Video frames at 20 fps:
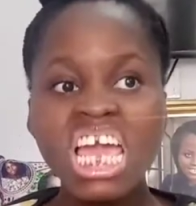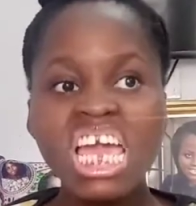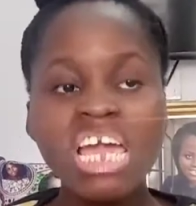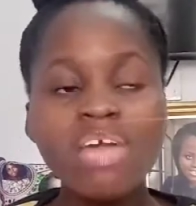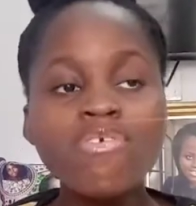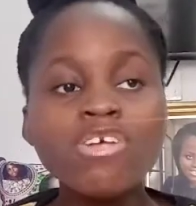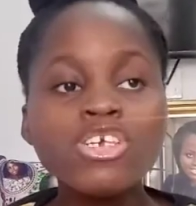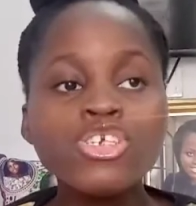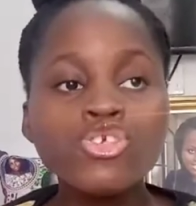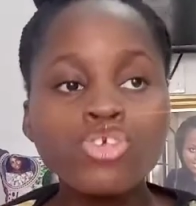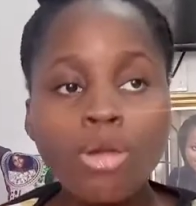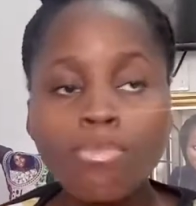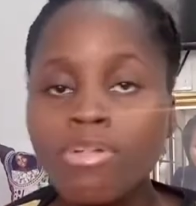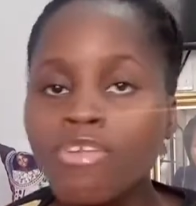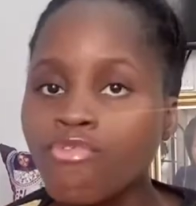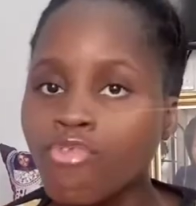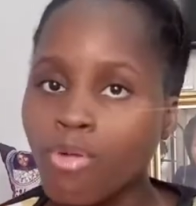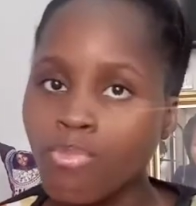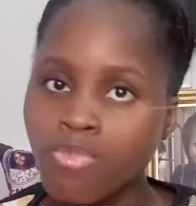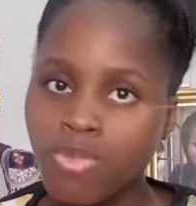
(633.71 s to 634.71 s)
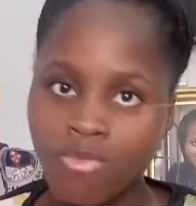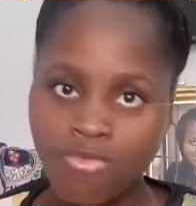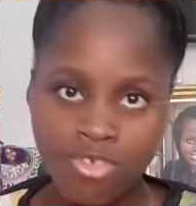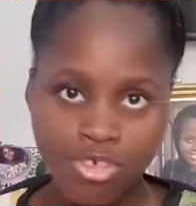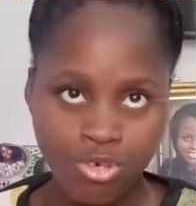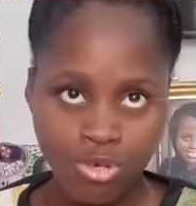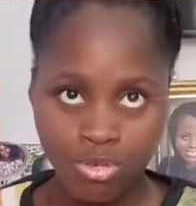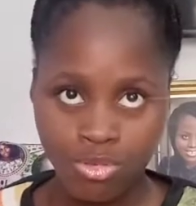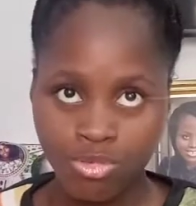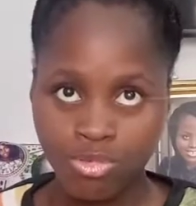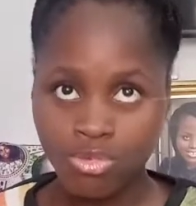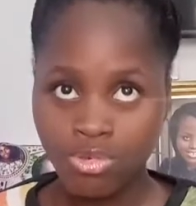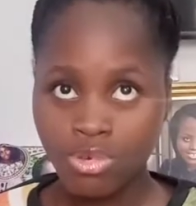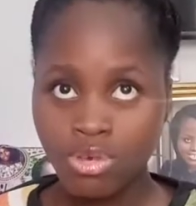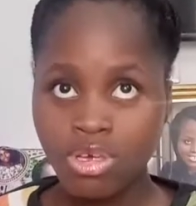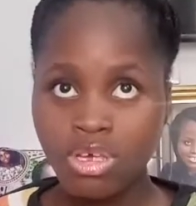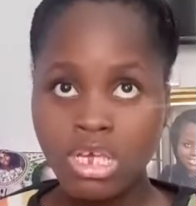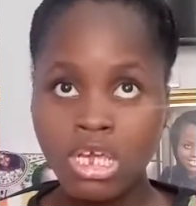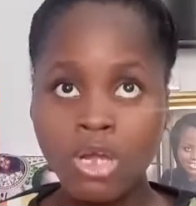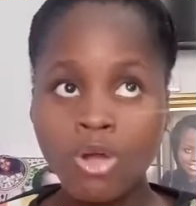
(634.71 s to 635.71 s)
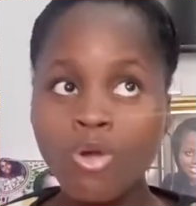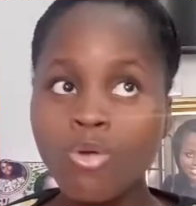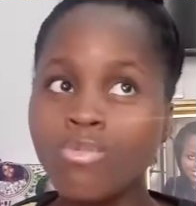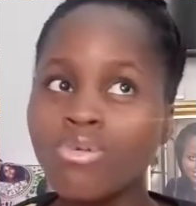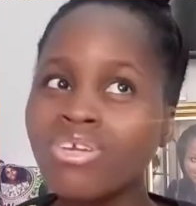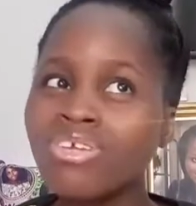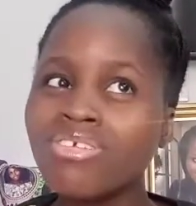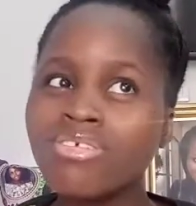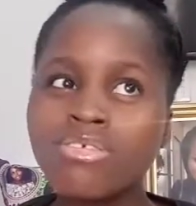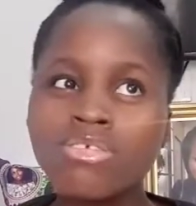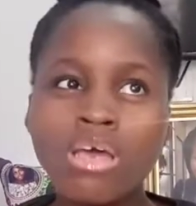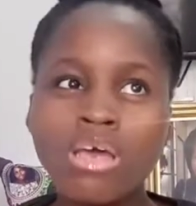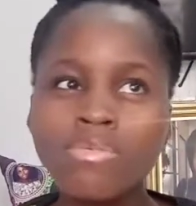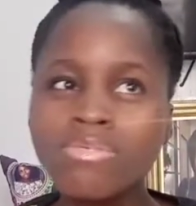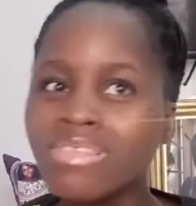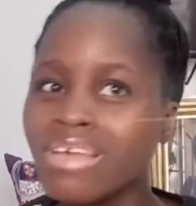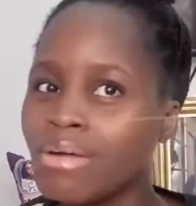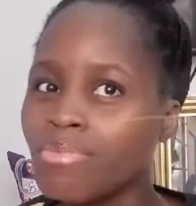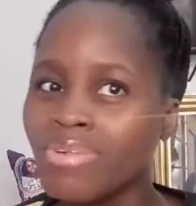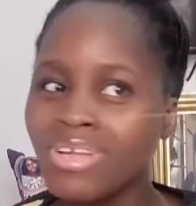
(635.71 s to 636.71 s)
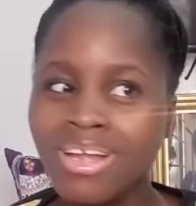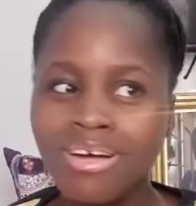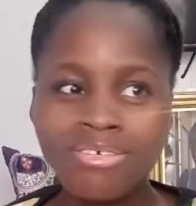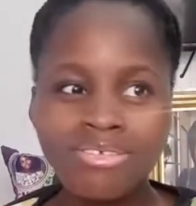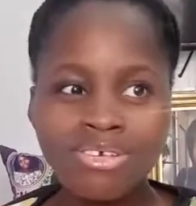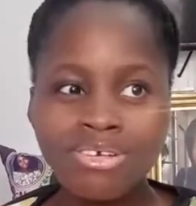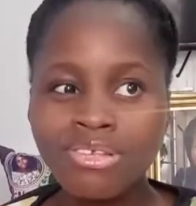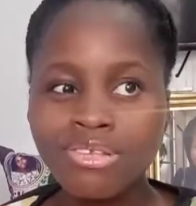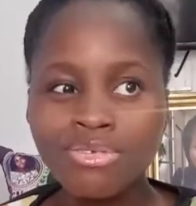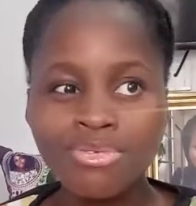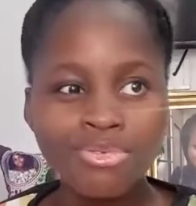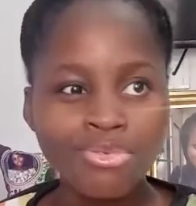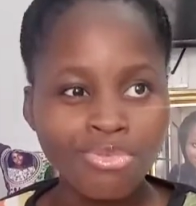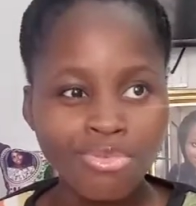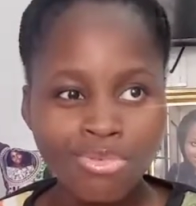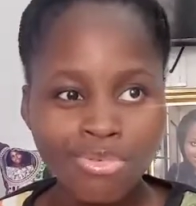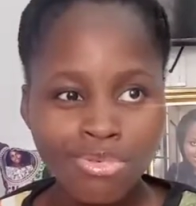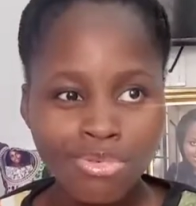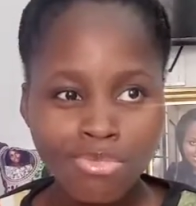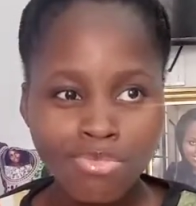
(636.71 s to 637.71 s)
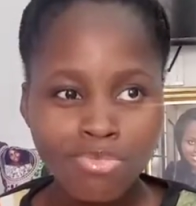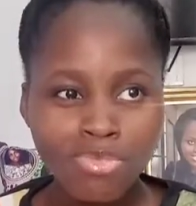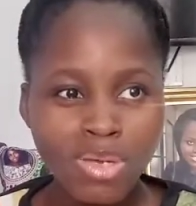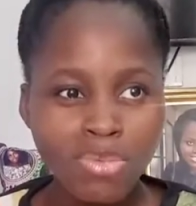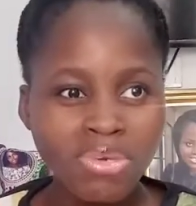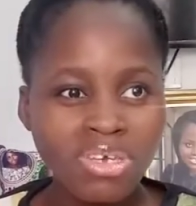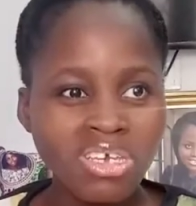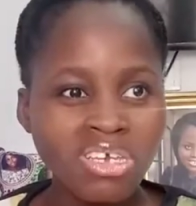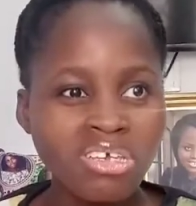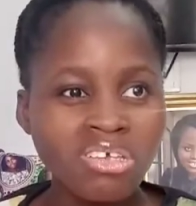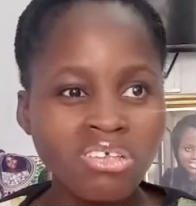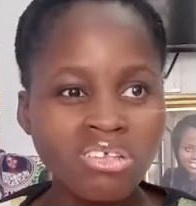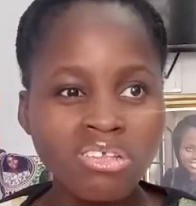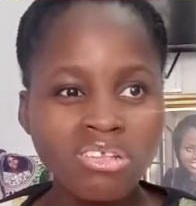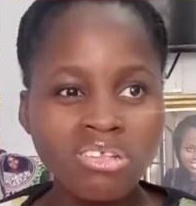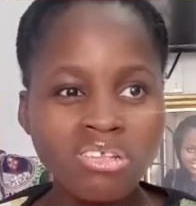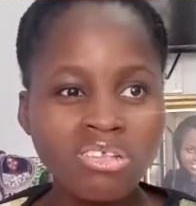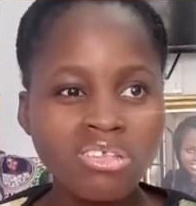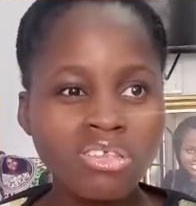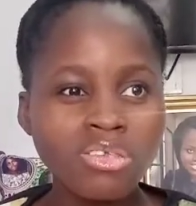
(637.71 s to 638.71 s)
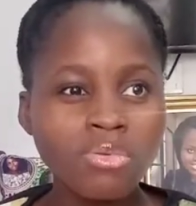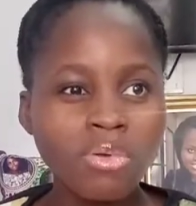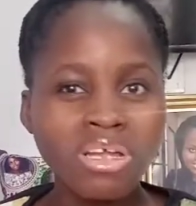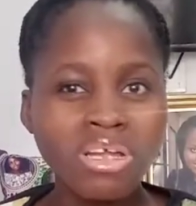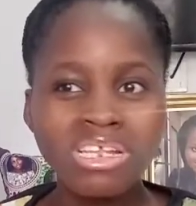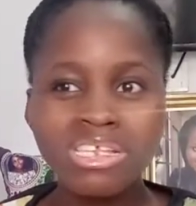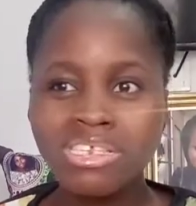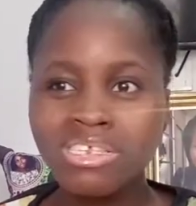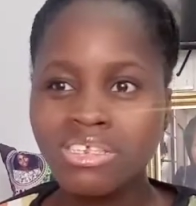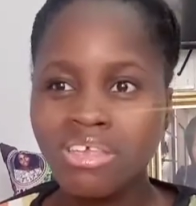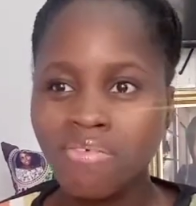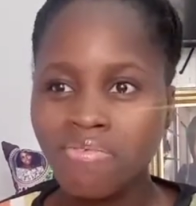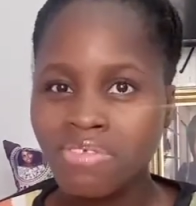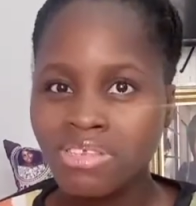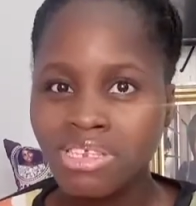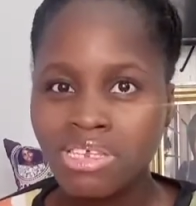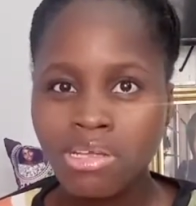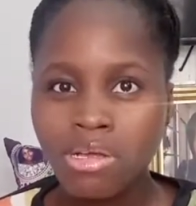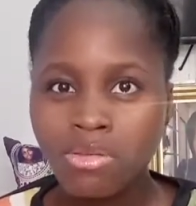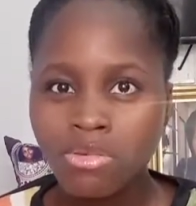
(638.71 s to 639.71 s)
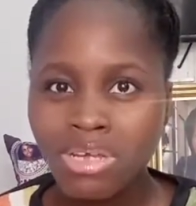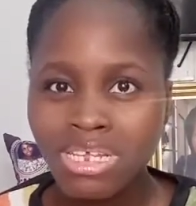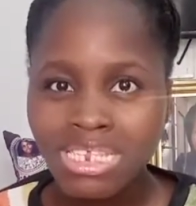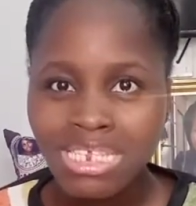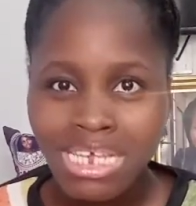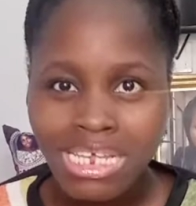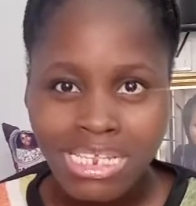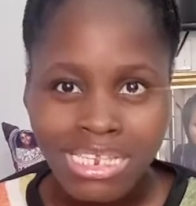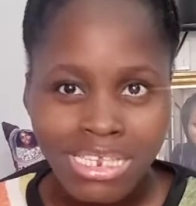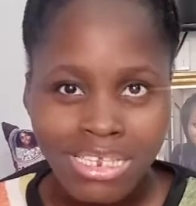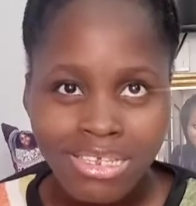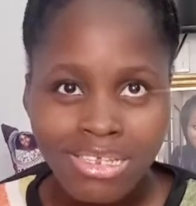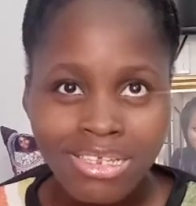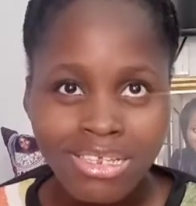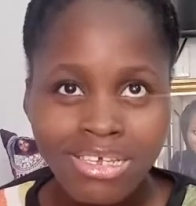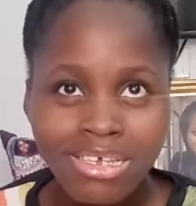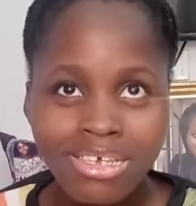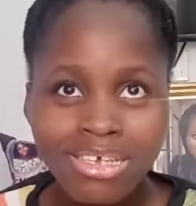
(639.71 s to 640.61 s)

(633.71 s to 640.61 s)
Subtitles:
If it's shopping for provision, it would be sometime when I was going to school. Maybe 2017 or 2018.